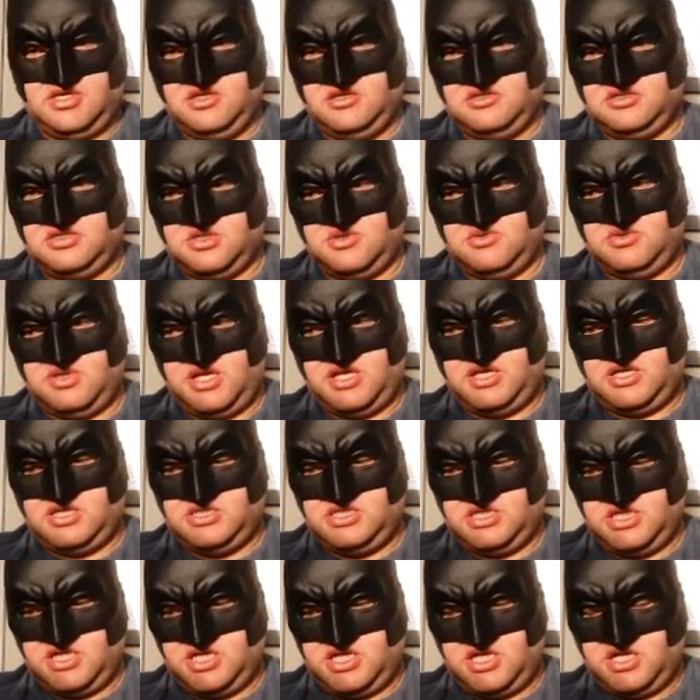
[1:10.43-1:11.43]
years of like
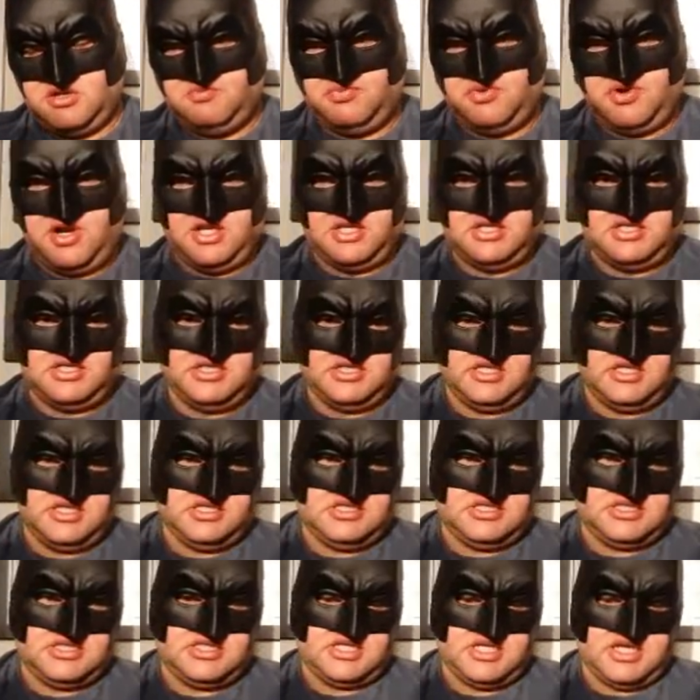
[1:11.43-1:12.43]
a Jedi
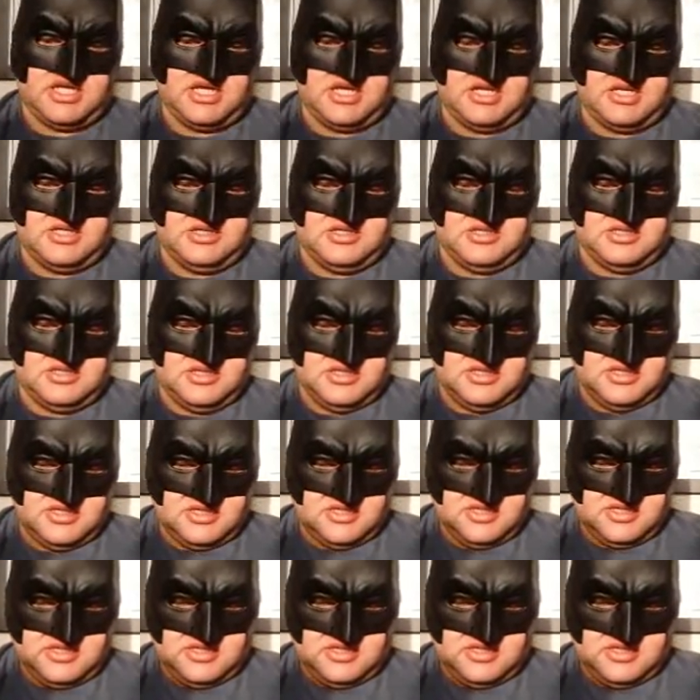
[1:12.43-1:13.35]
apprentice, and